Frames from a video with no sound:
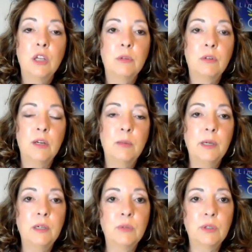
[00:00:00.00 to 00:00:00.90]

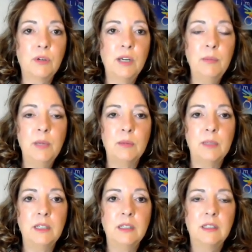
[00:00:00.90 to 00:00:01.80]
grandparent with
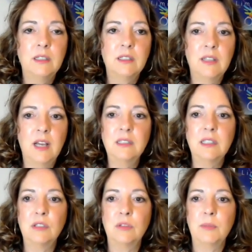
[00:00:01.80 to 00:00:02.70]
grandbaby. That's a
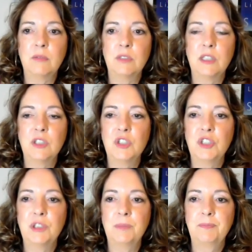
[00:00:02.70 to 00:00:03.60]
soulmate
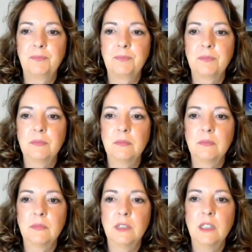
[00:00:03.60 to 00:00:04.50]
relationship.
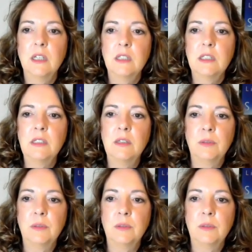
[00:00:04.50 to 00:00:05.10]
So